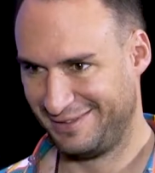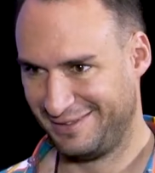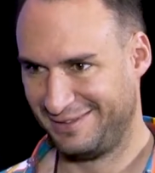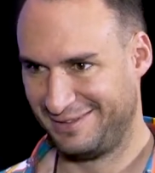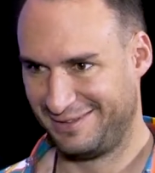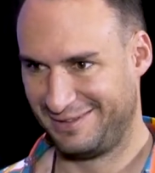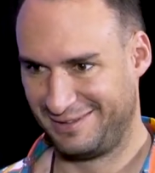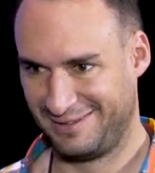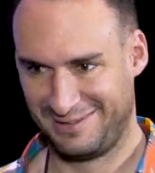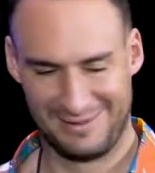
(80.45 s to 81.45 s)

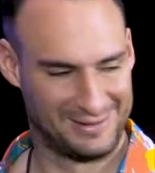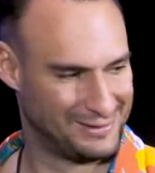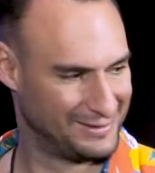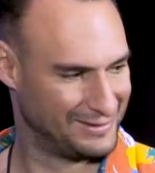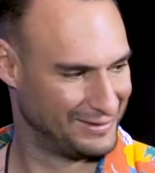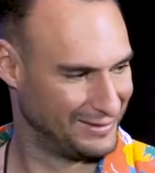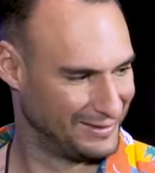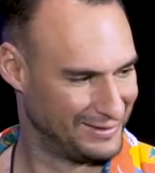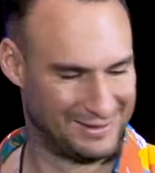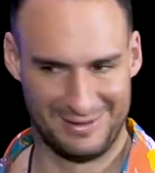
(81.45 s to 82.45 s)

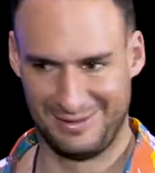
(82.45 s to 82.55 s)
[no speech]